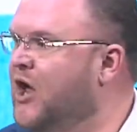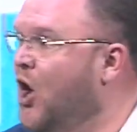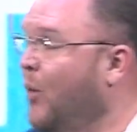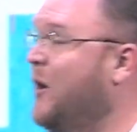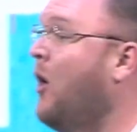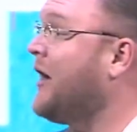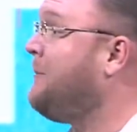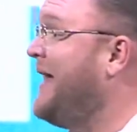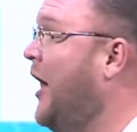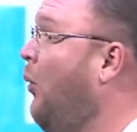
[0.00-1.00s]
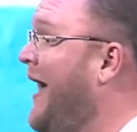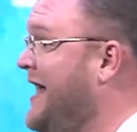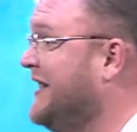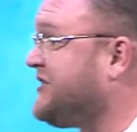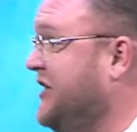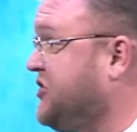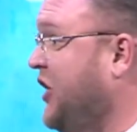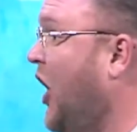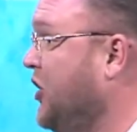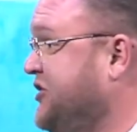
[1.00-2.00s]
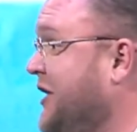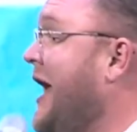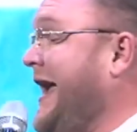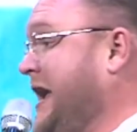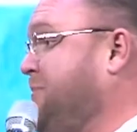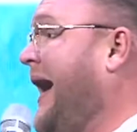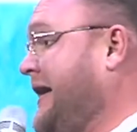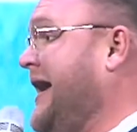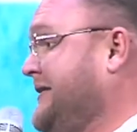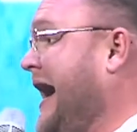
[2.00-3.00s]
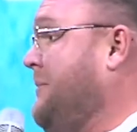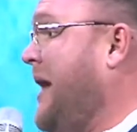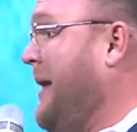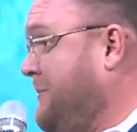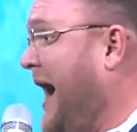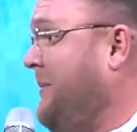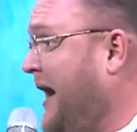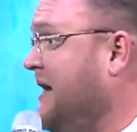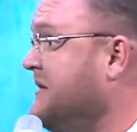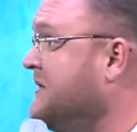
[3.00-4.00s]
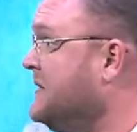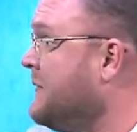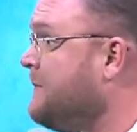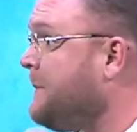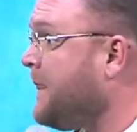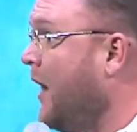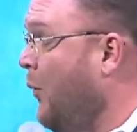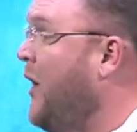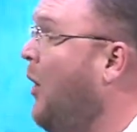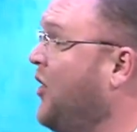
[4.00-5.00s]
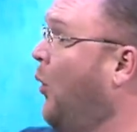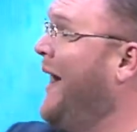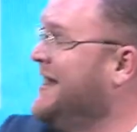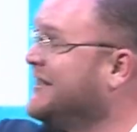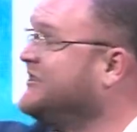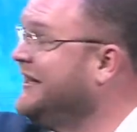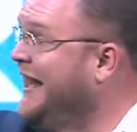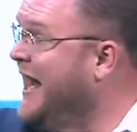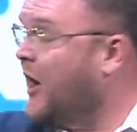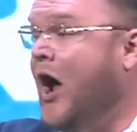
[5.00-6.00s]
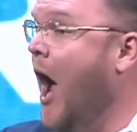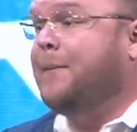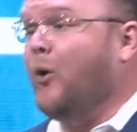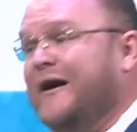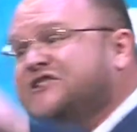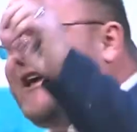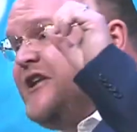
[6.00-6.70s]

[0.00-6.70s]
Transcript: We want to be a witness in church and iparanda baba baba. We want a witness in here, but we see